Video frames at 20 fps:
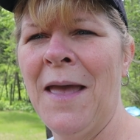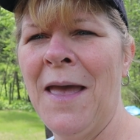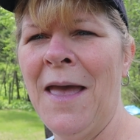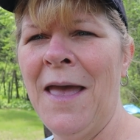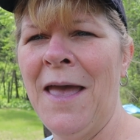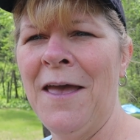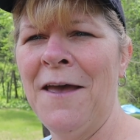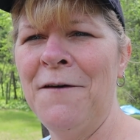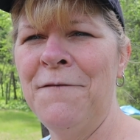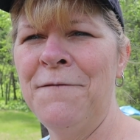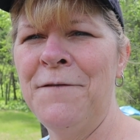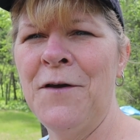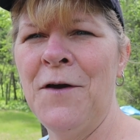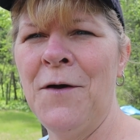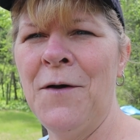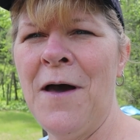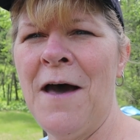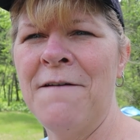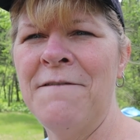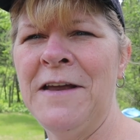If you
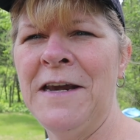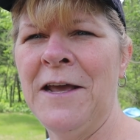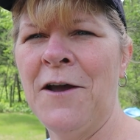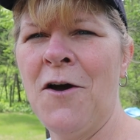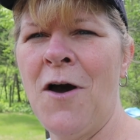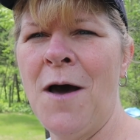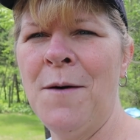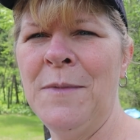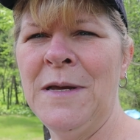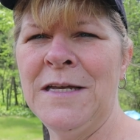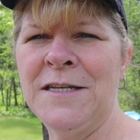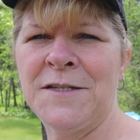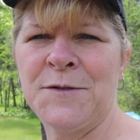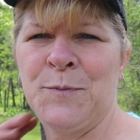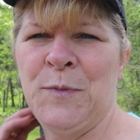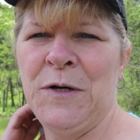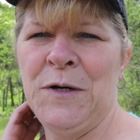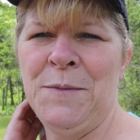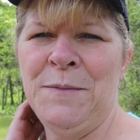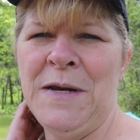have any comments,
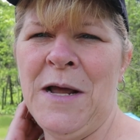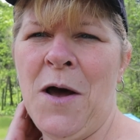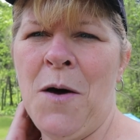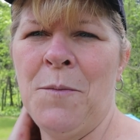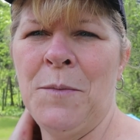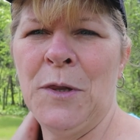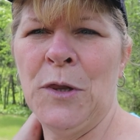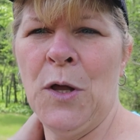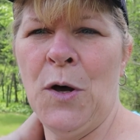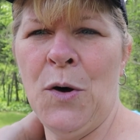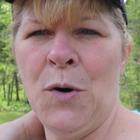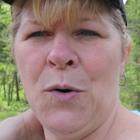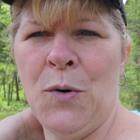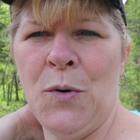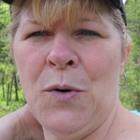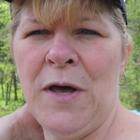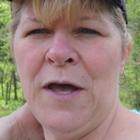put them down below.